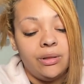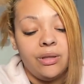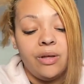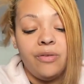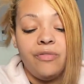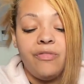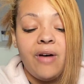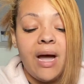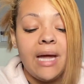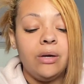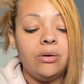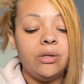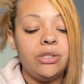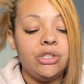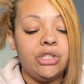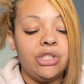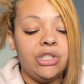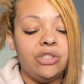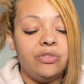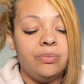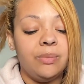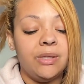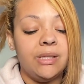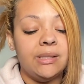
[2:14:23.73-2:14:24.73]
the final
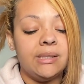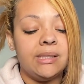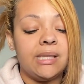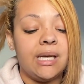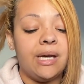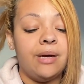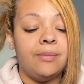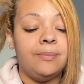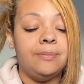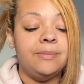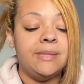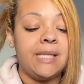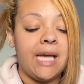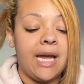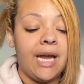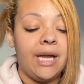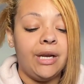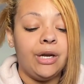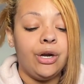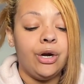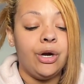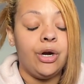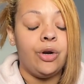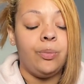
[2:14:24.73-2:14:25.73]
achievement to
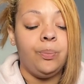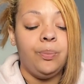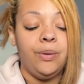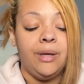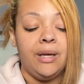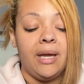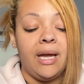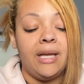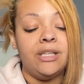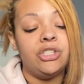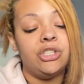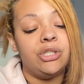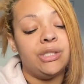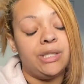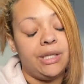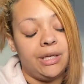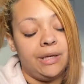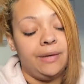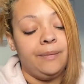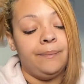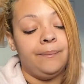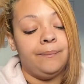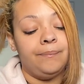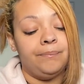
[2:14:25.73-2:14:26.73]
obtain her
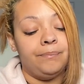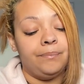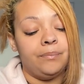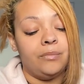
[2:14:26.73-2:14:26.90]
PhD.